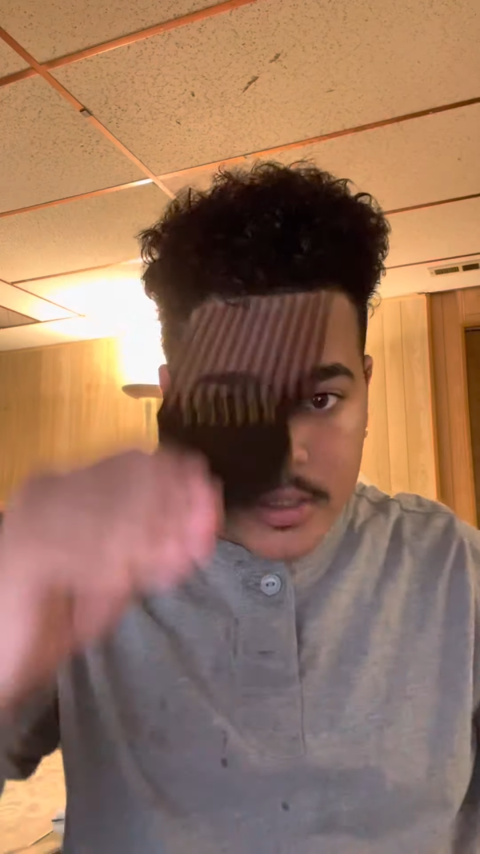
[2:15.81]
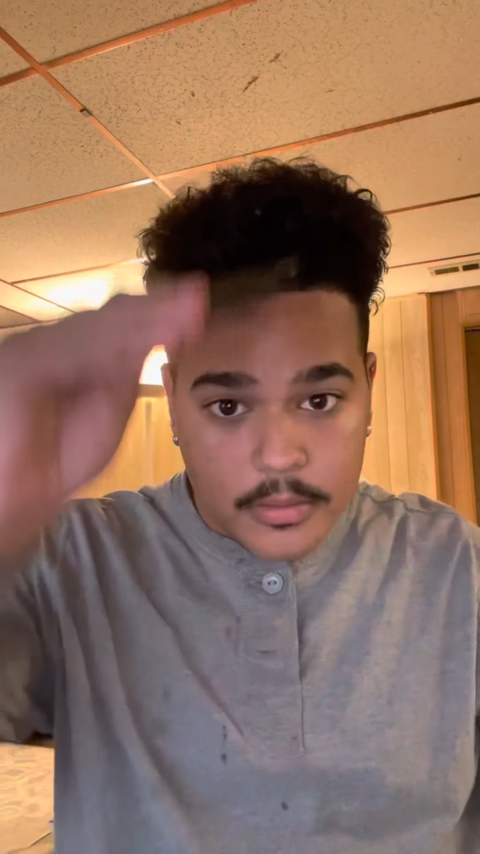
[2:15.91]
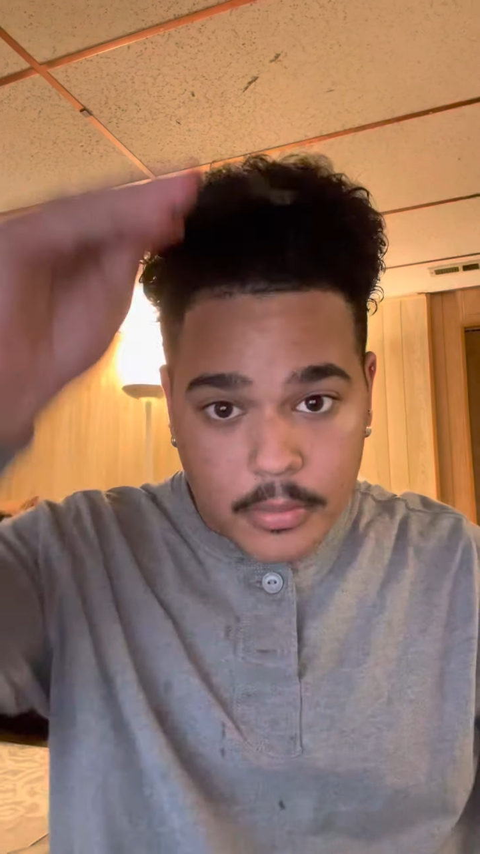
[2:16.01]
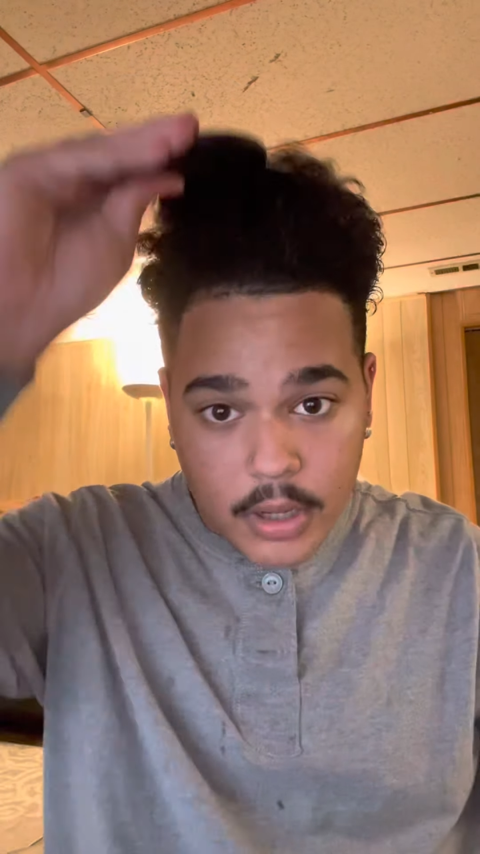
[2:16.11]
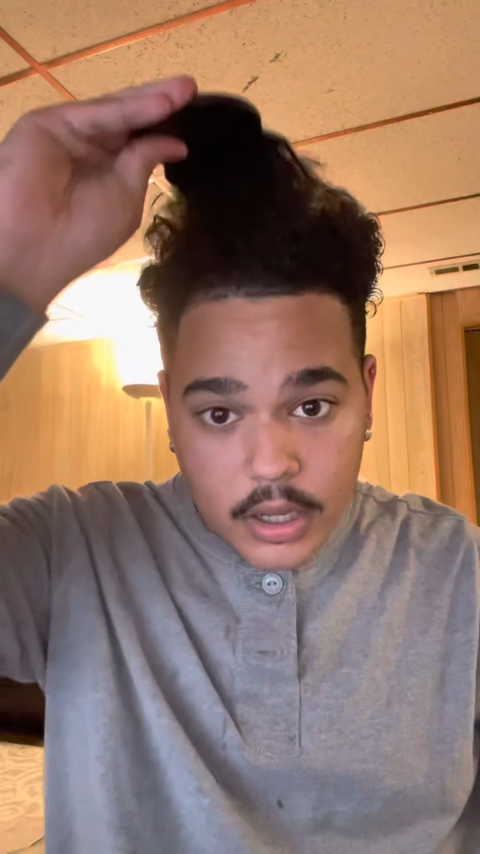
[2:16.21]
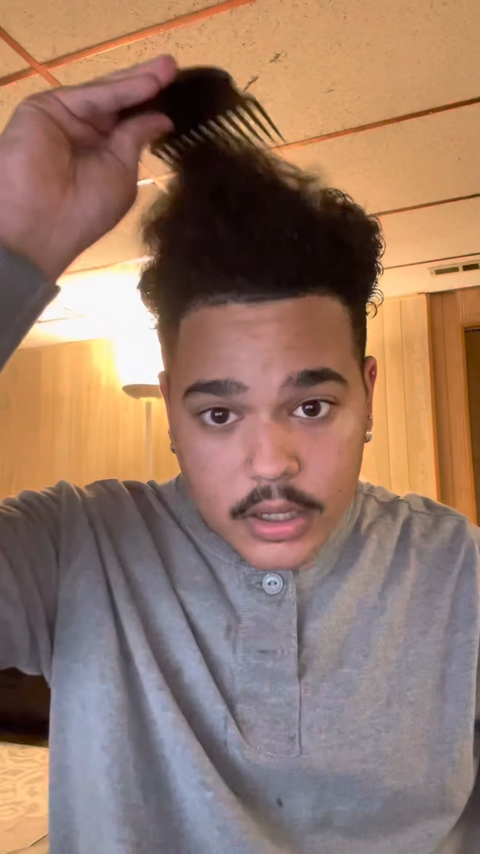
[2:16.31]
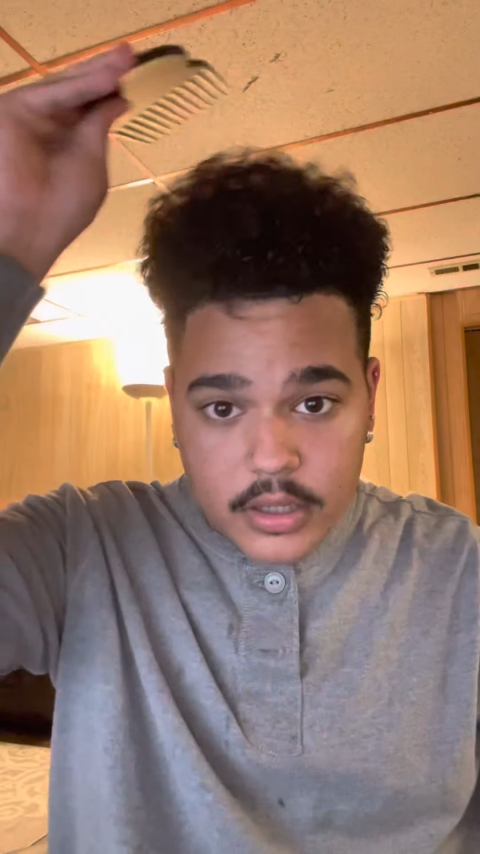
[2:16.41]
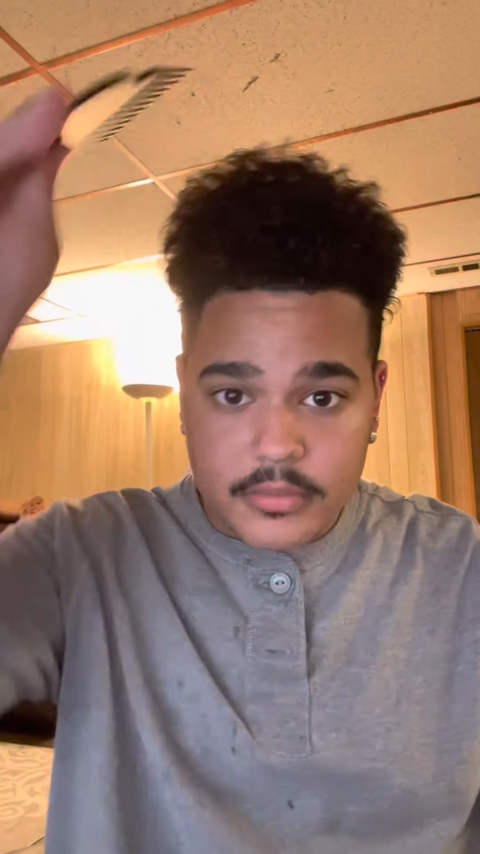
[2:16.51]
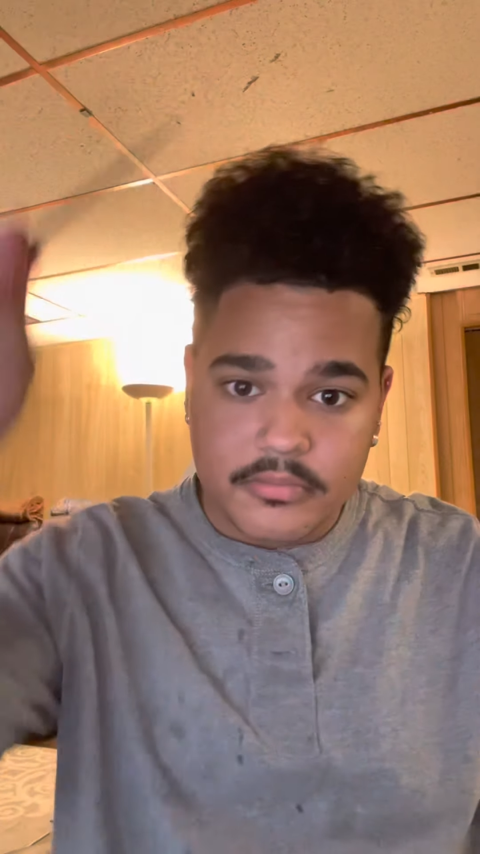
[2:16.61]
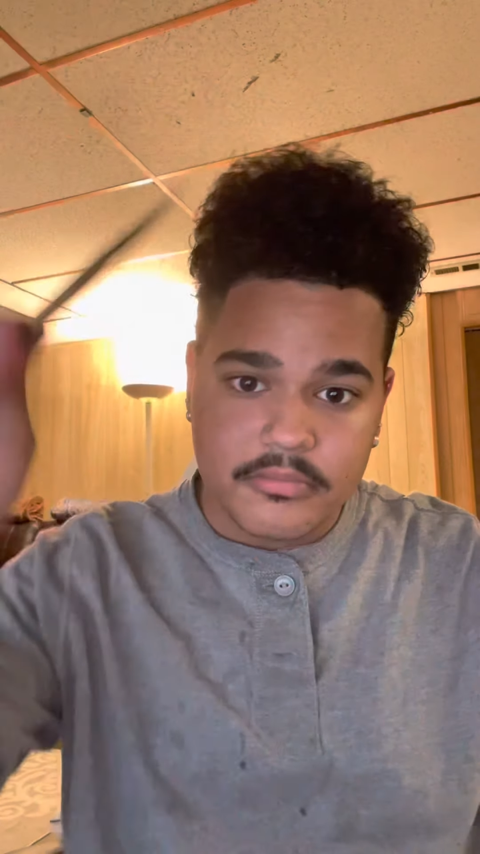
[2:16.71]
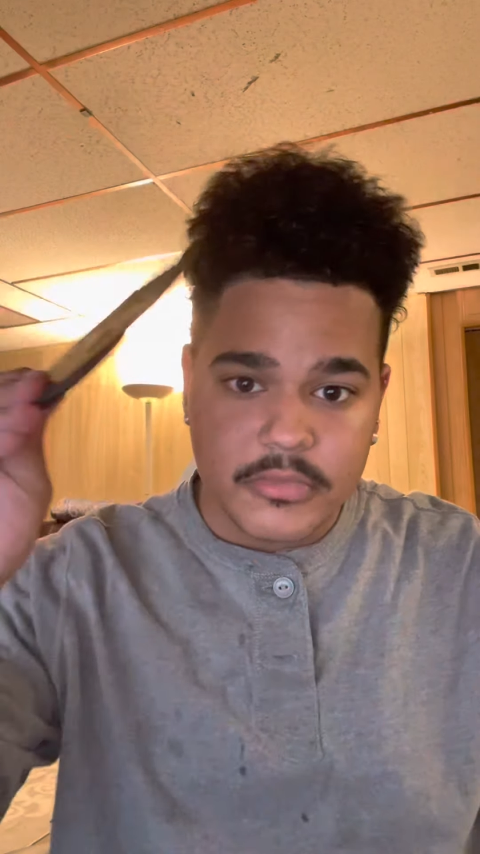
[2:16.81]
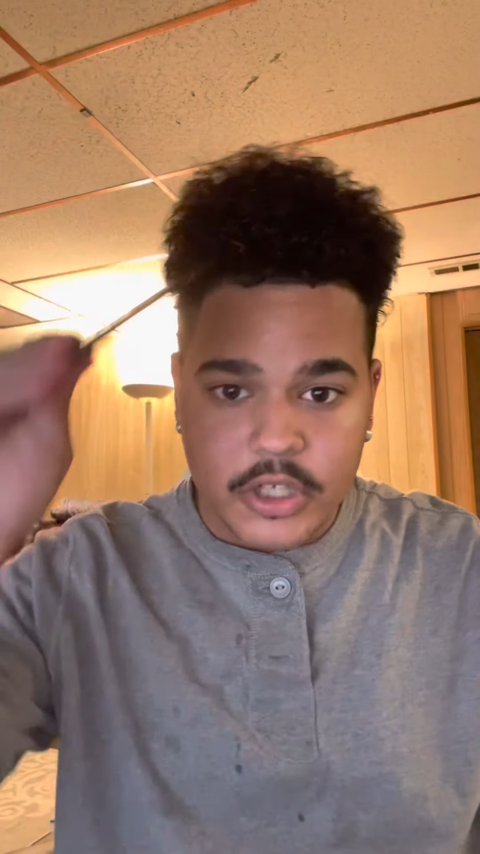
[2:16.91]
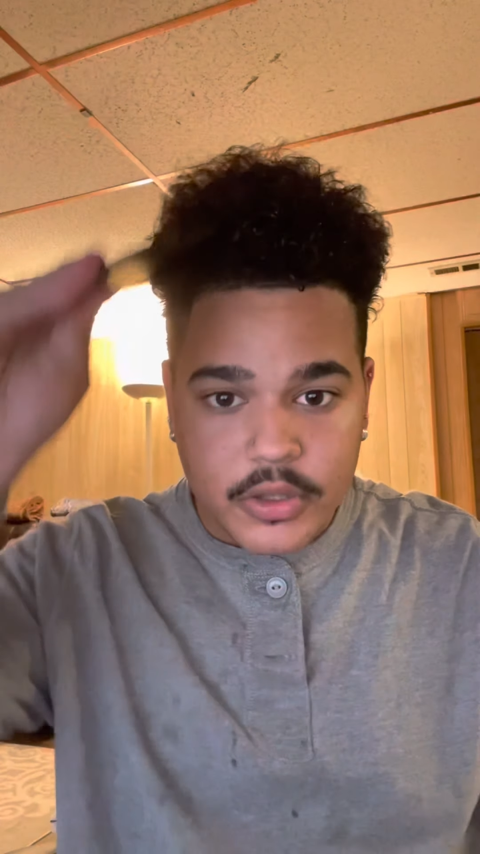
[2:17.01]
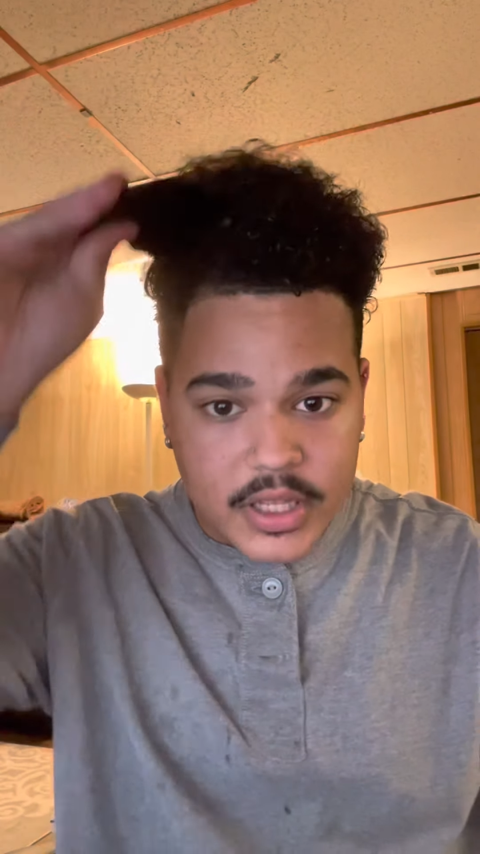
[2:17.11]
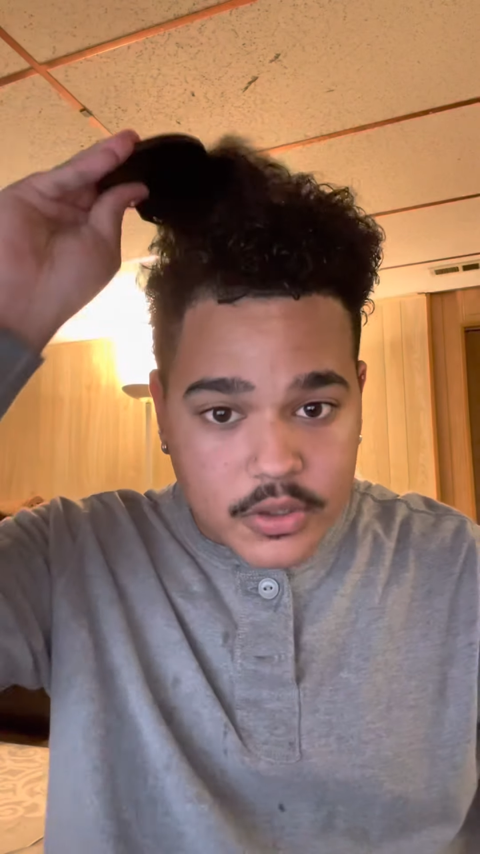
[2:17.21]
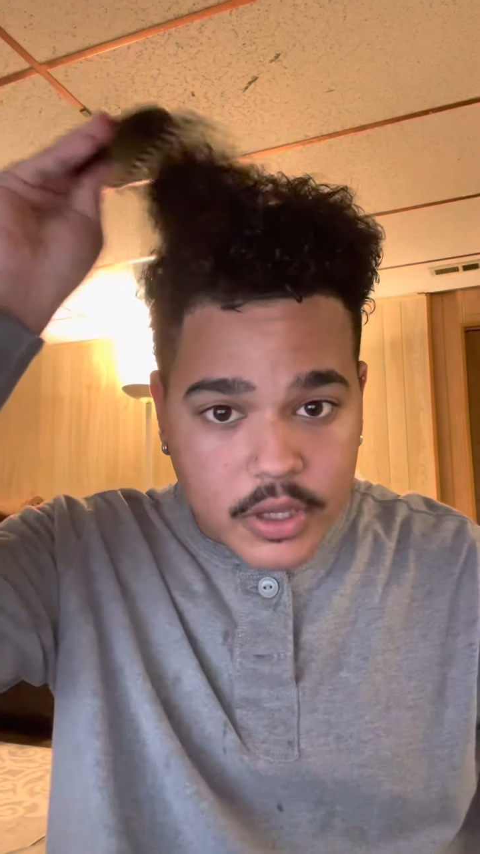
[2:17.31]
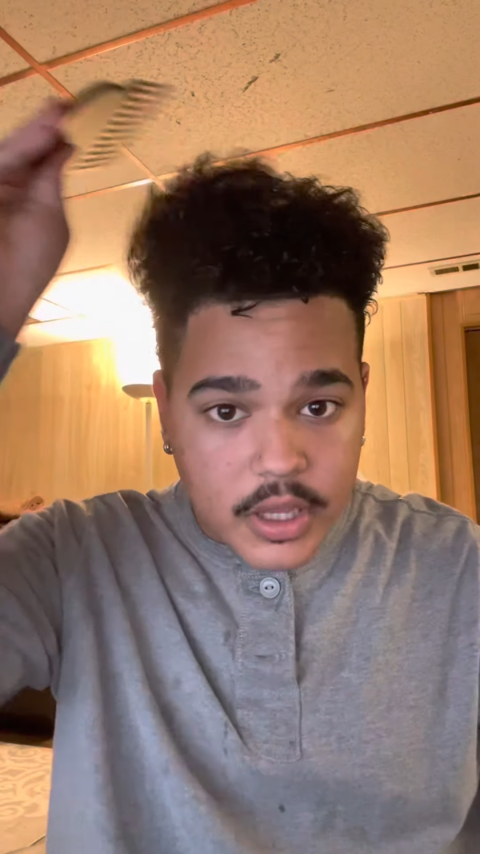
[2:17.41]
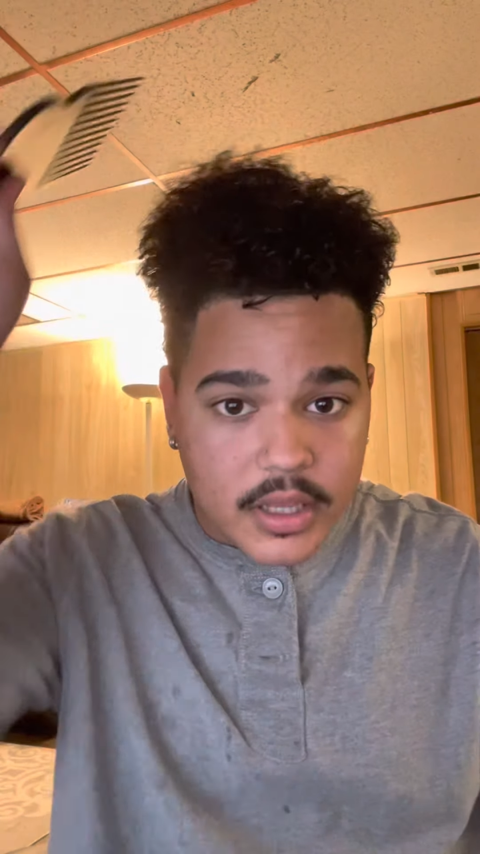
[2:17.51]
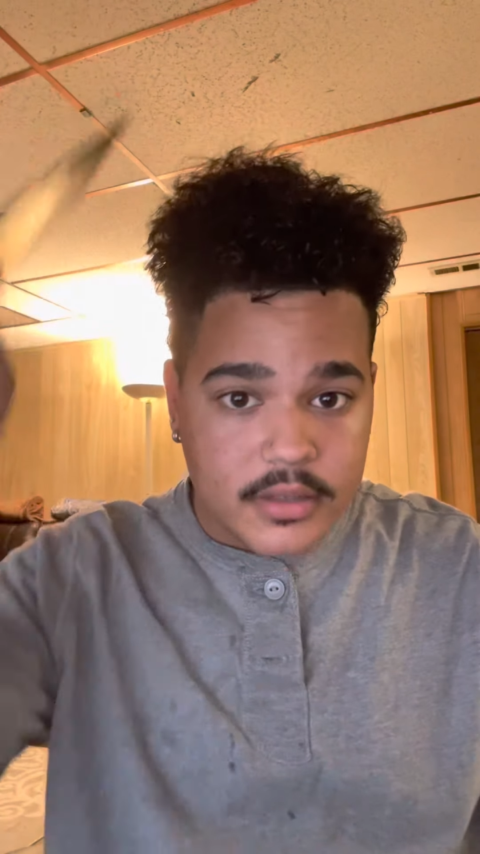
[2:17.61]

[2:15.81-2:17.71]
But, that's okay.